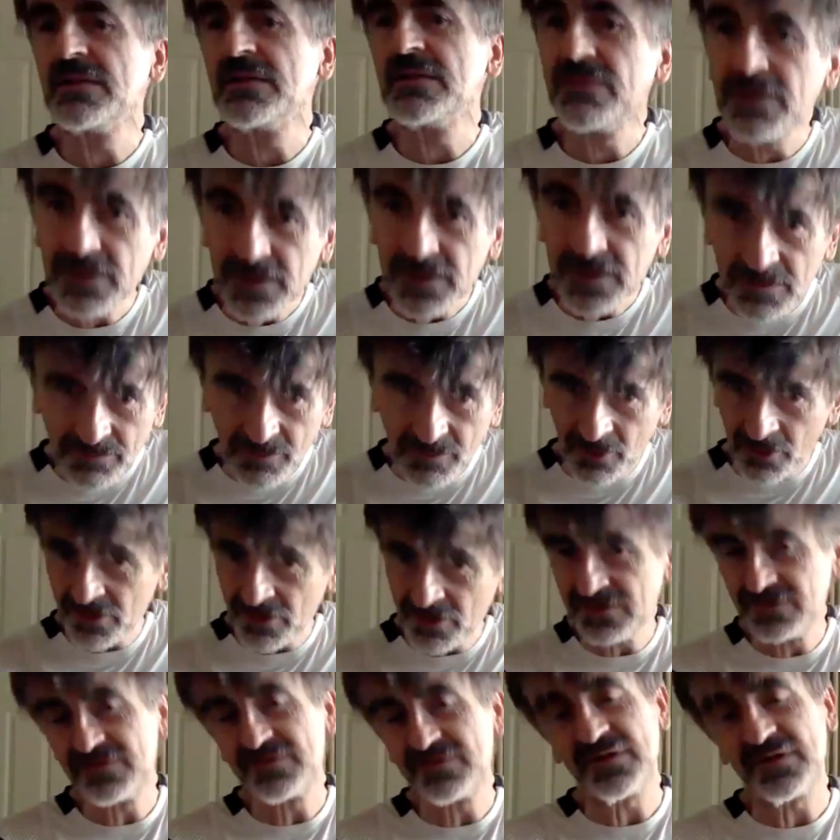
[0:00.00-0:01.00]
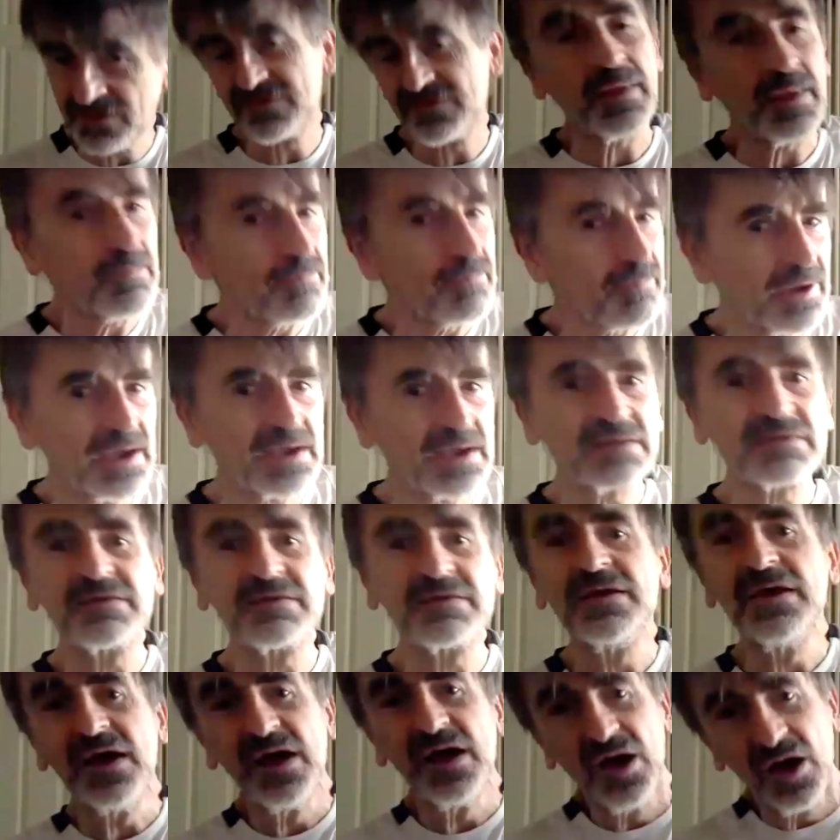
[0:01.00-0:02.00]
the importance and the impact
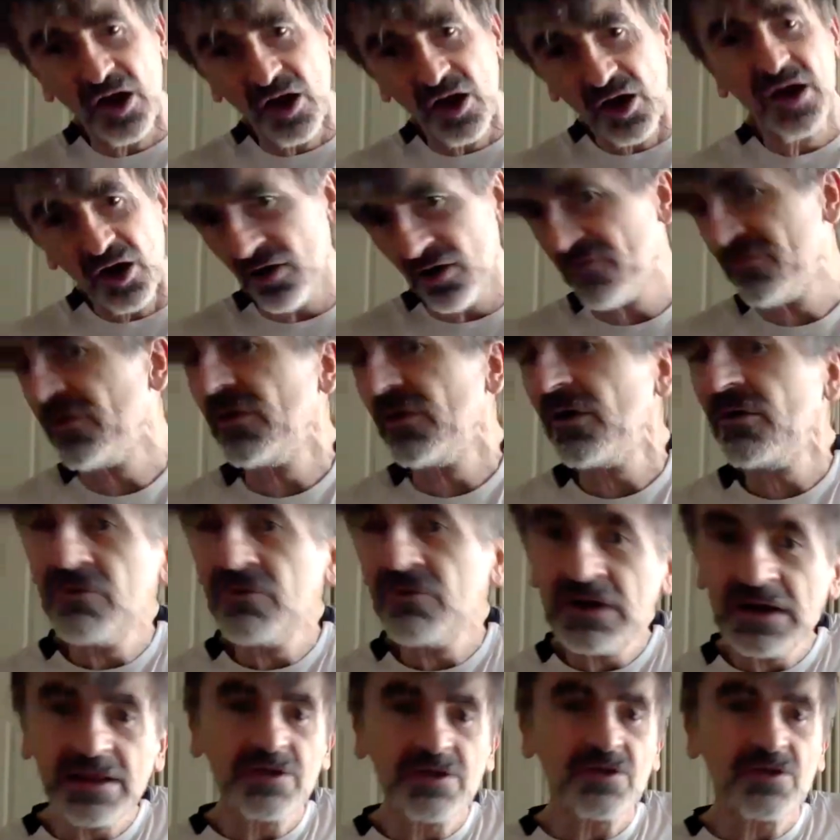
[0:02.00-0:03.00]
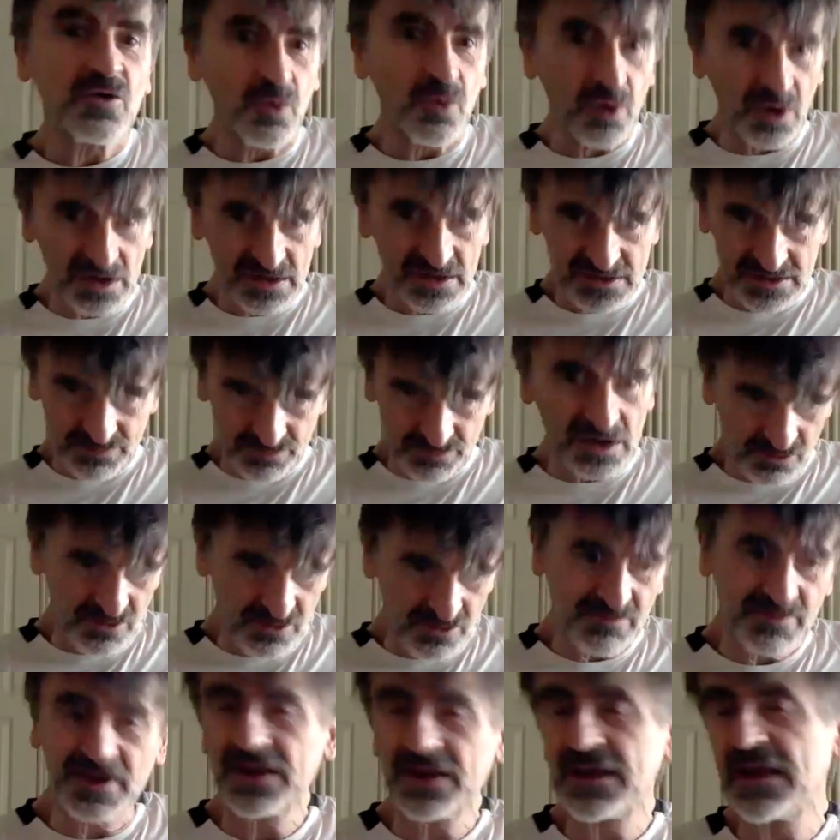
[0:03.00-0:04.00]
of a really quality program
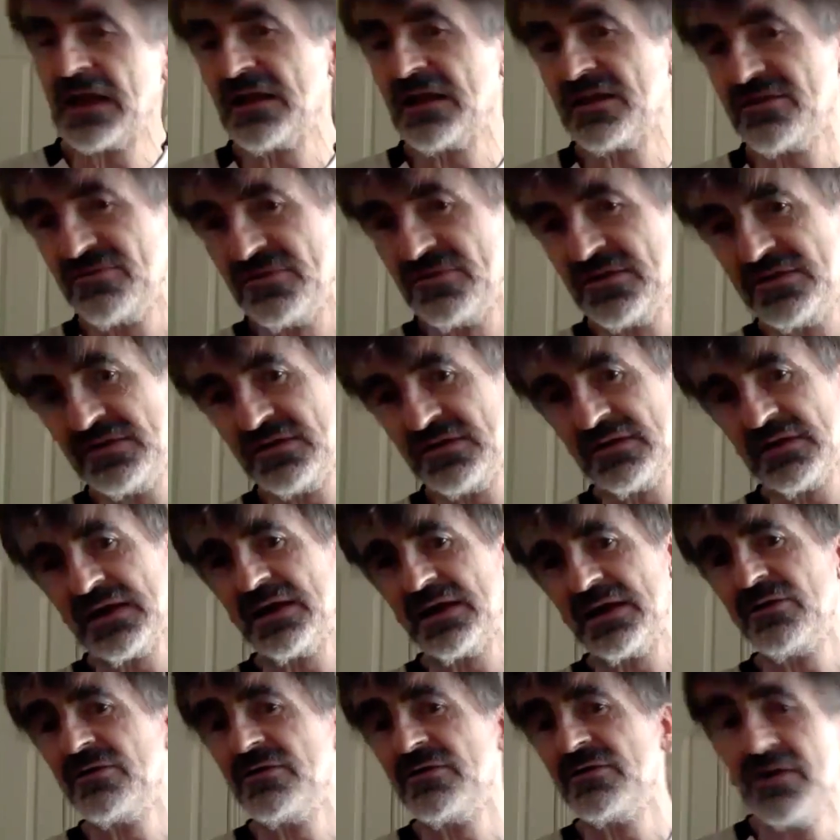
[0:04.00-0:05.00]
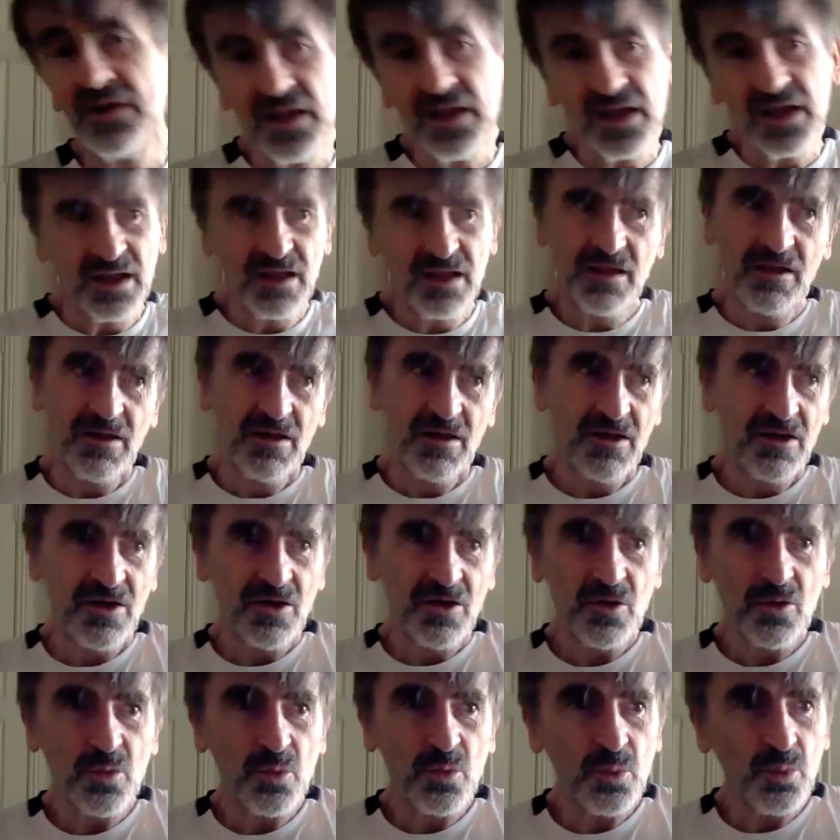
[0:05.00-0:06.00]
like LSVT Loud.
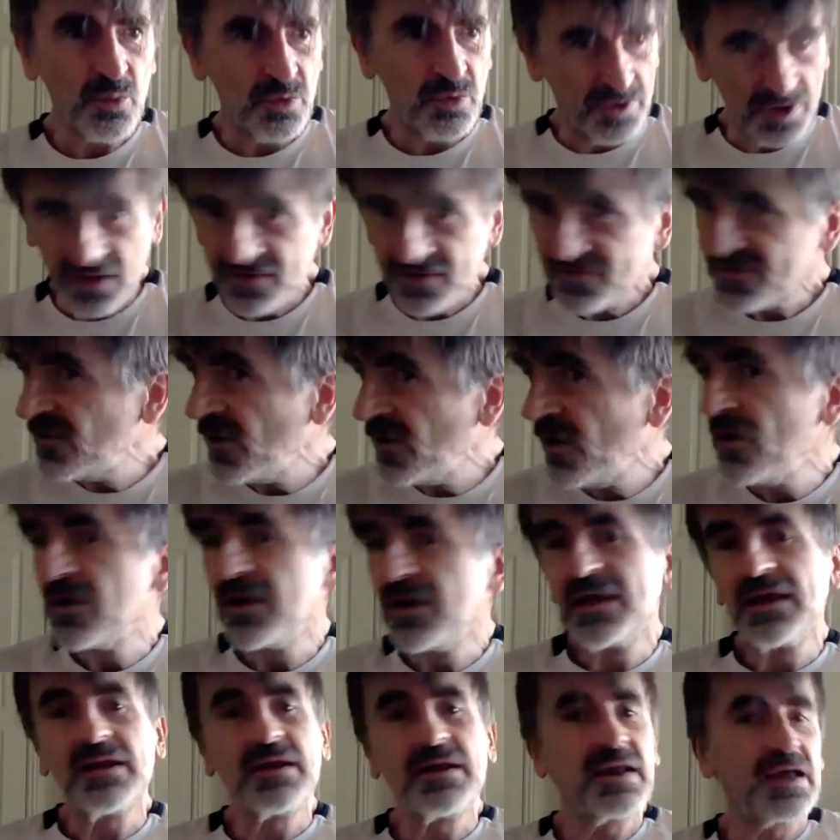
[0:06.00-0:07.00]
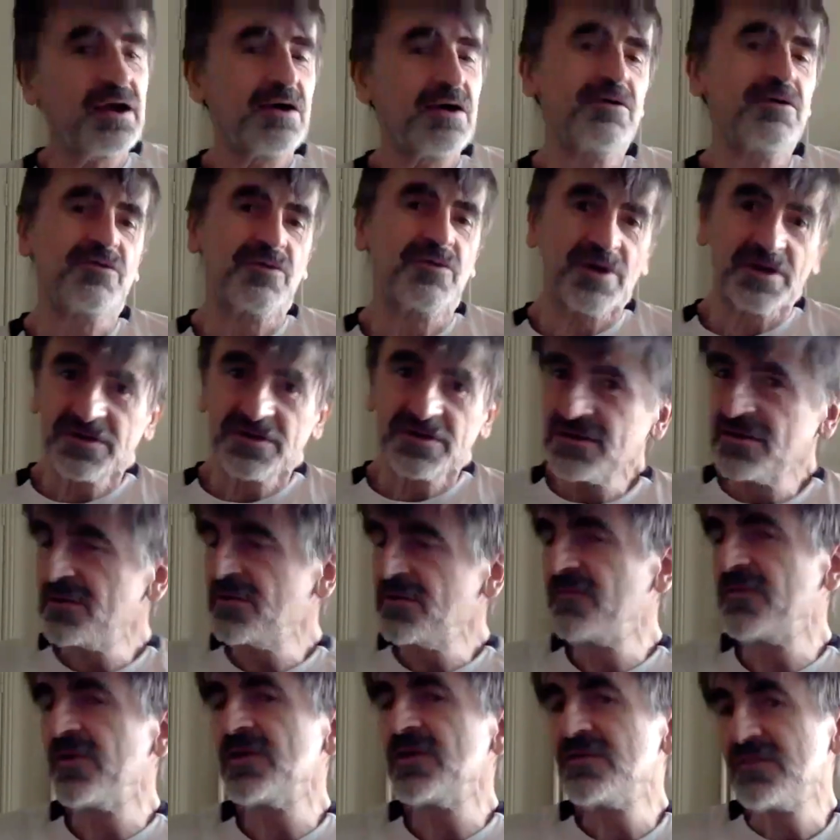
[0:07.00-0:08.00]
We're not talking loud, we're not
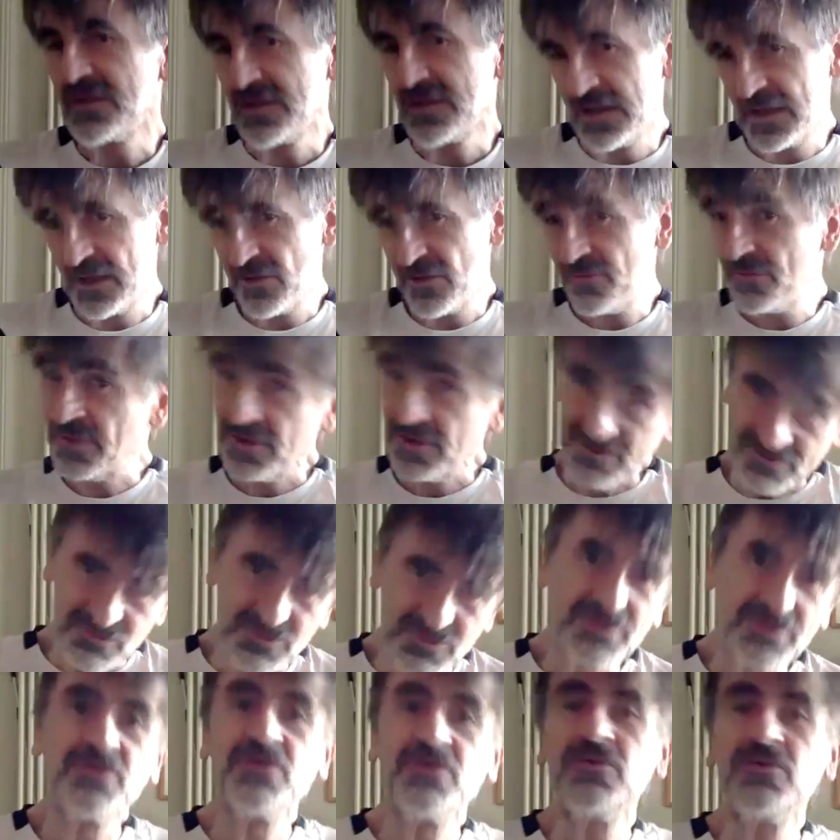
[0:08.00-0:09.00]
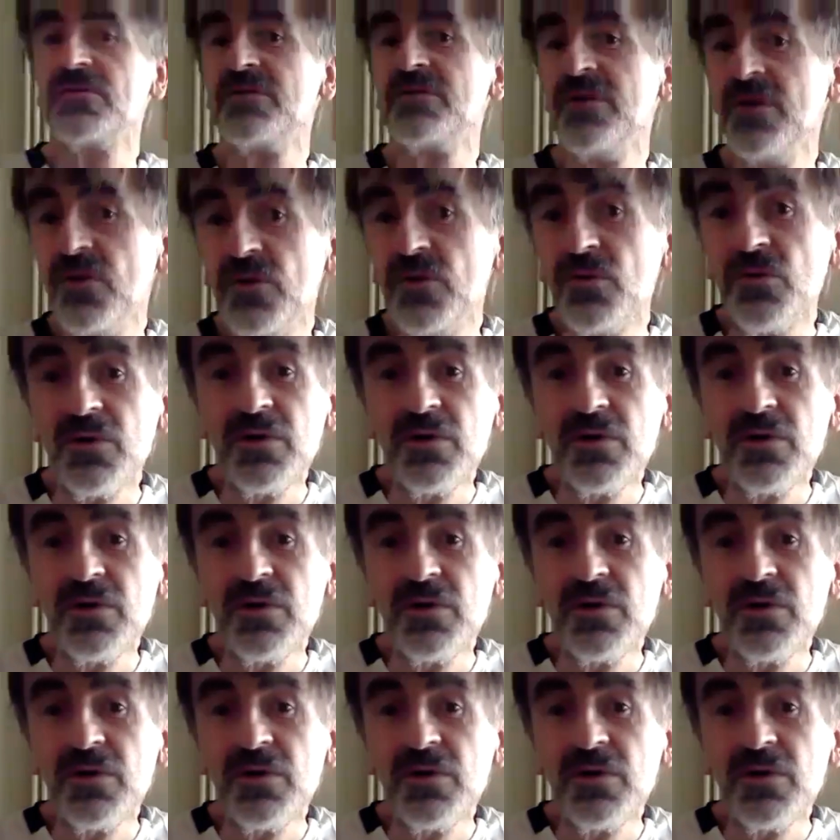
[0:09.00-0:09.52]
conversing loud because we don't know.